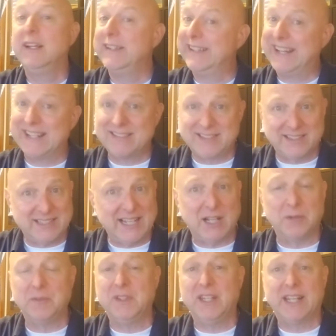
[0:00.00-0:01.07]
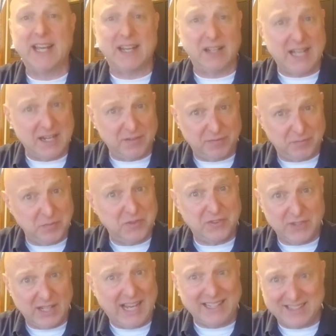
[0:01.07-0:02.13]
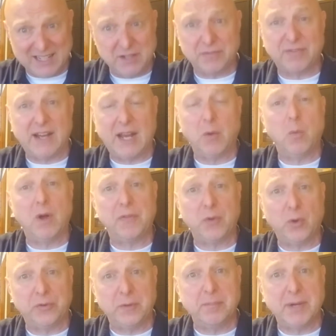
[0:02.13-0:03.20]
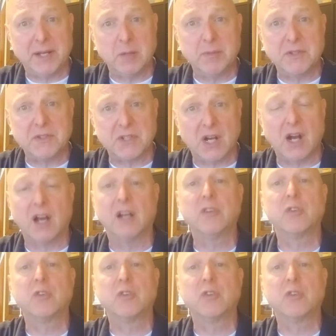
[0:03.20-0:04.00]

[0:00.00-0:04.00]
you got to sit down, you got to kind of identify what those impediments are.